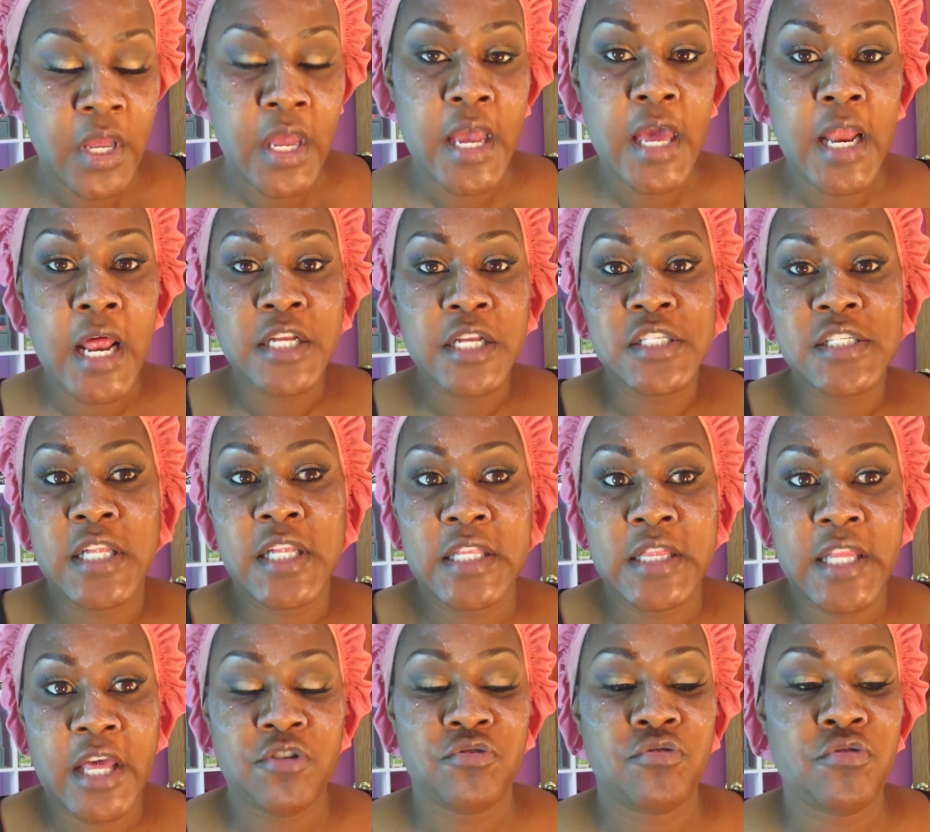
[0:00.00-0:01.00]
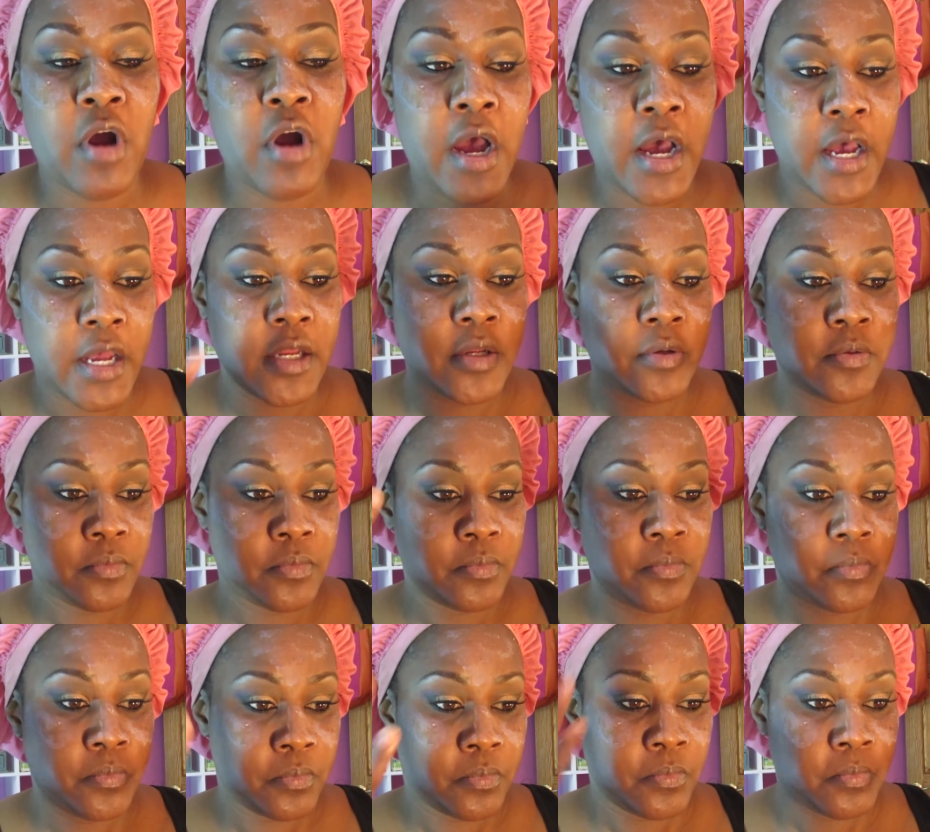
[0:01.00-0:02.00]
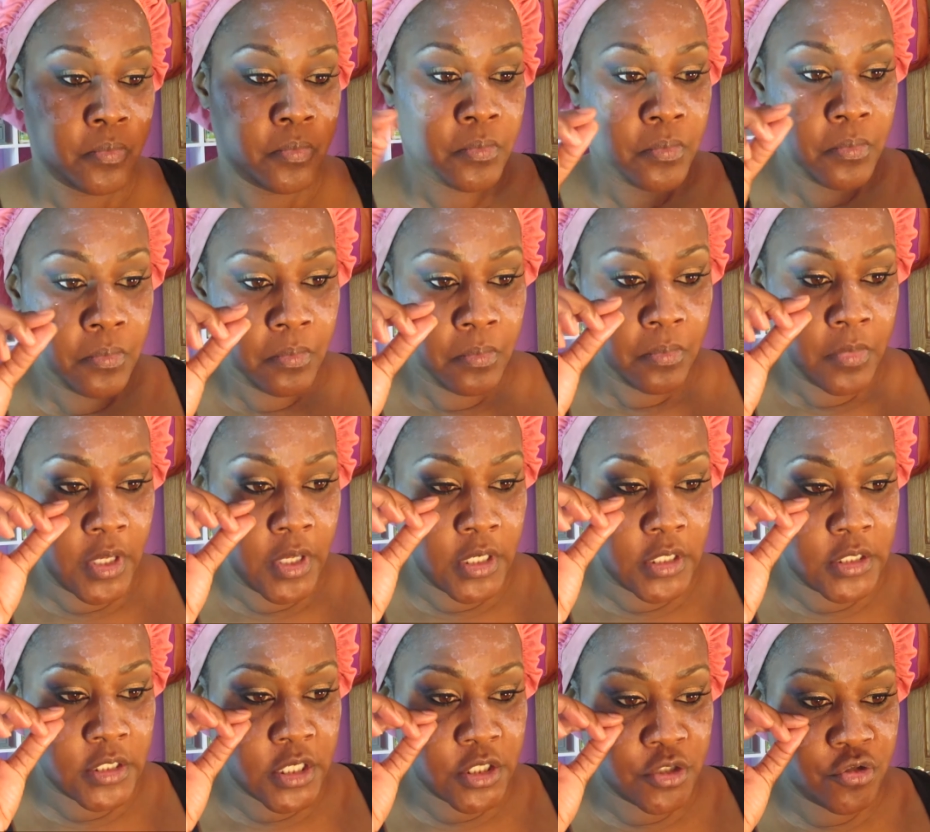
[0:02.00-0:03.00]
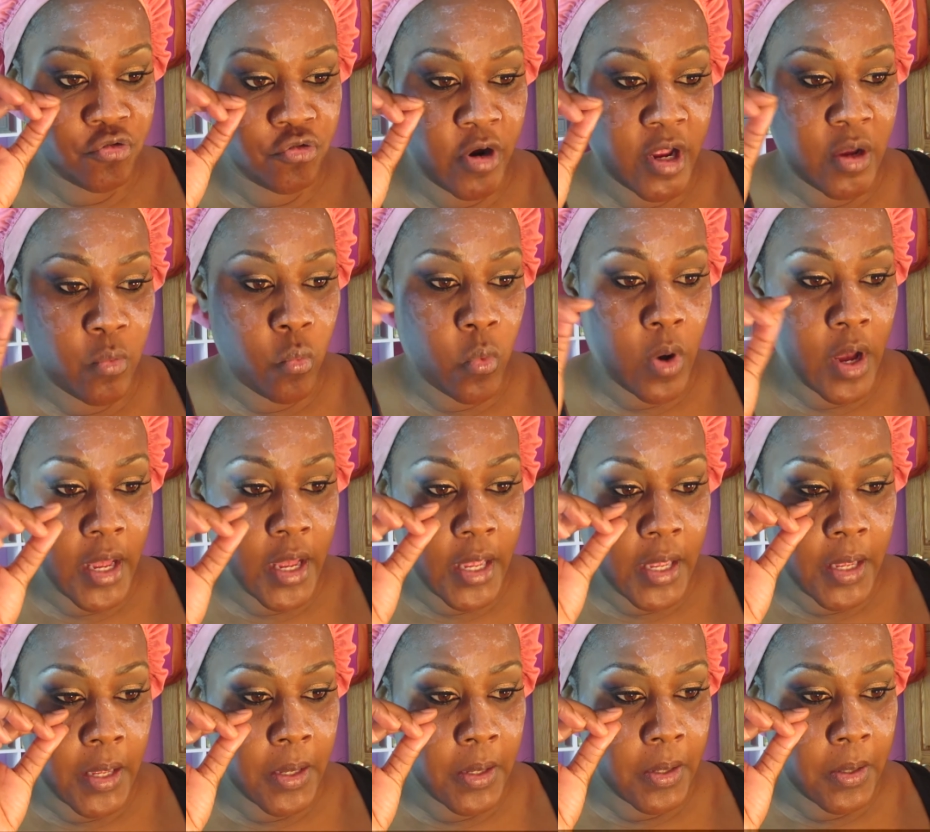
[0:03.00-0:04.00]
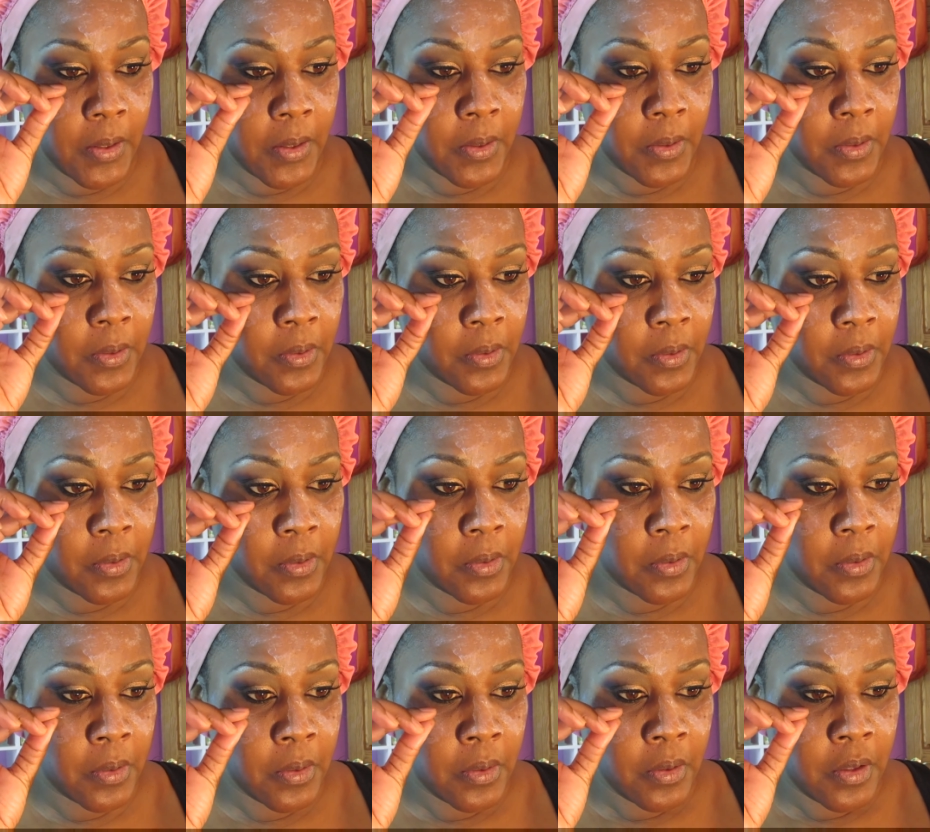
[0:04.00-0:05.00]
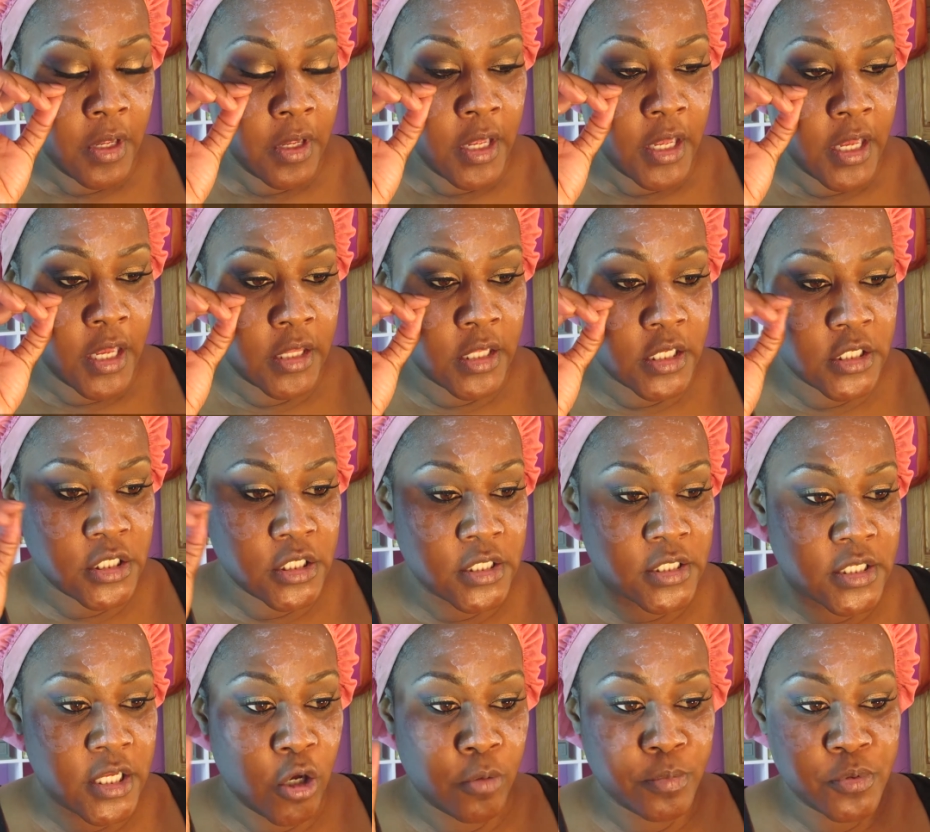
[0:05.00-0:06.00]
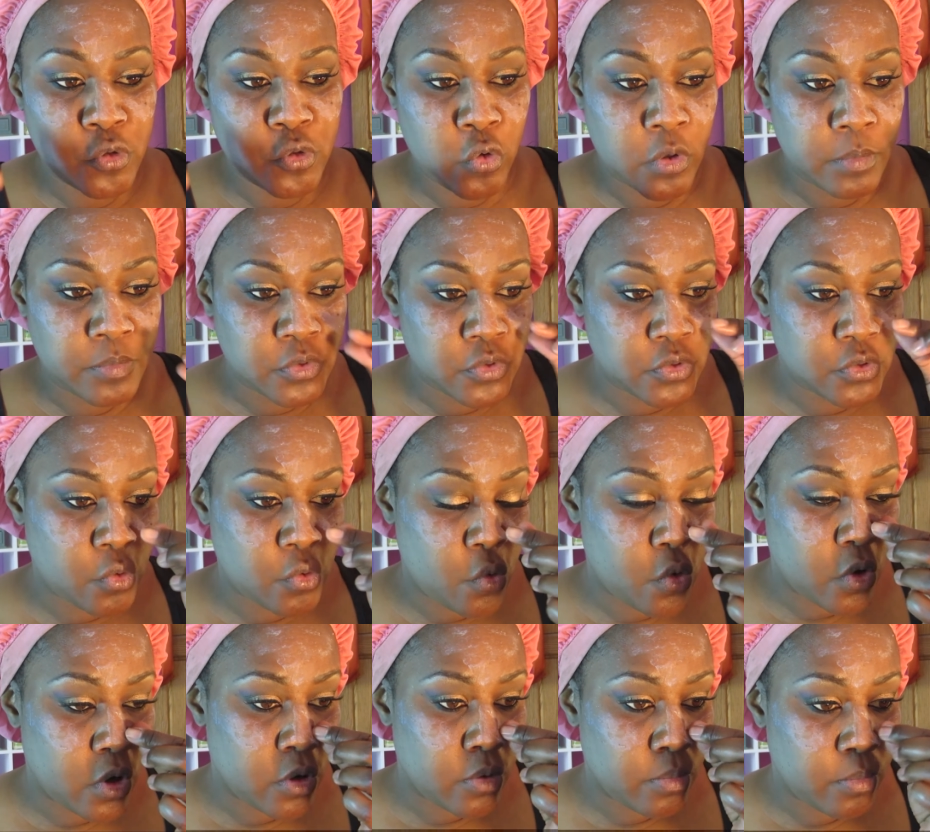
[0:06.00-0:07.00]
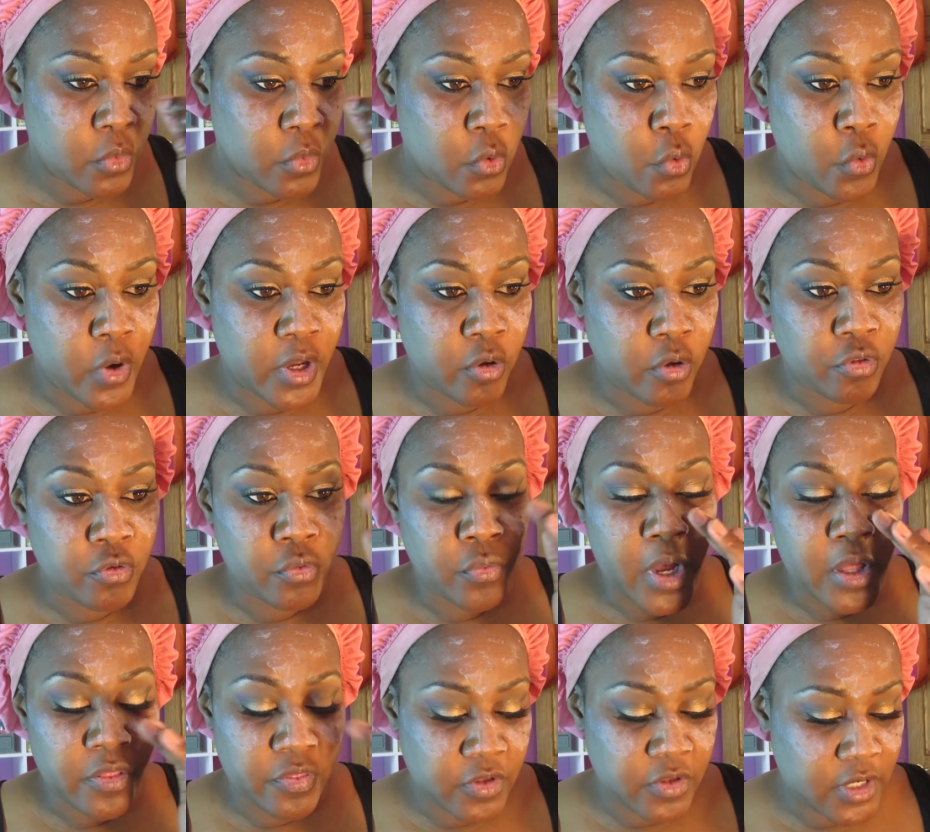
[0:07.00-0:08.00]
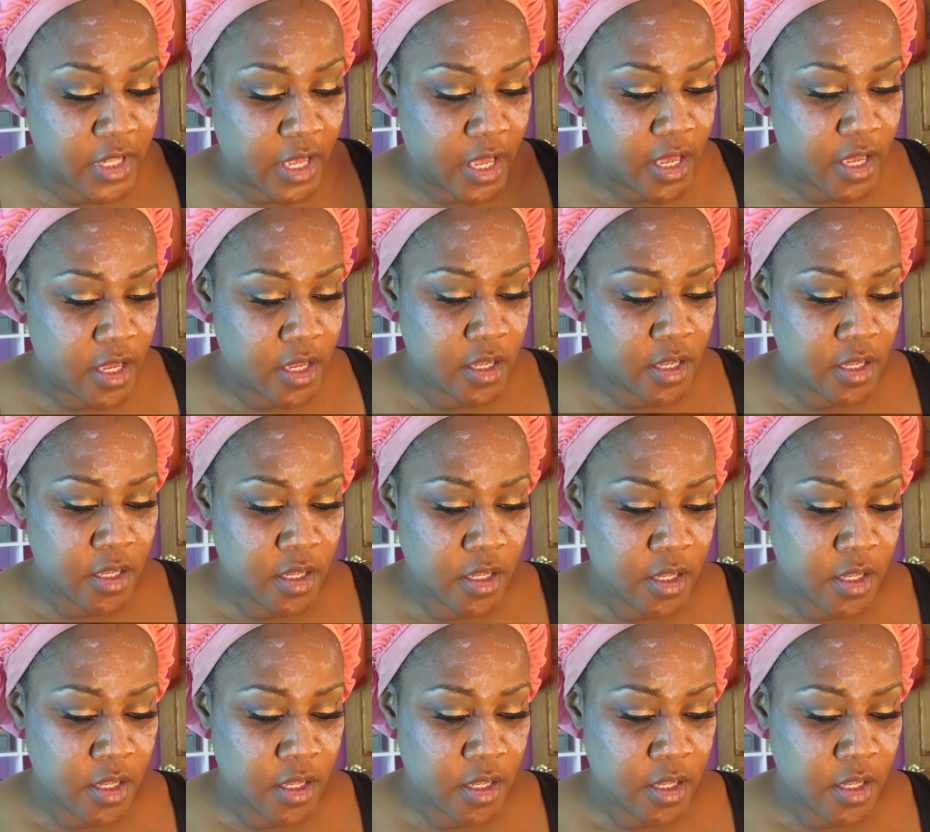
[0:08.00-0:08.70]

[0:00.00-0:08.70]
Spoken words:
And I just let that dry. And it does dry white. And this just helps to absorb oil throughout the day.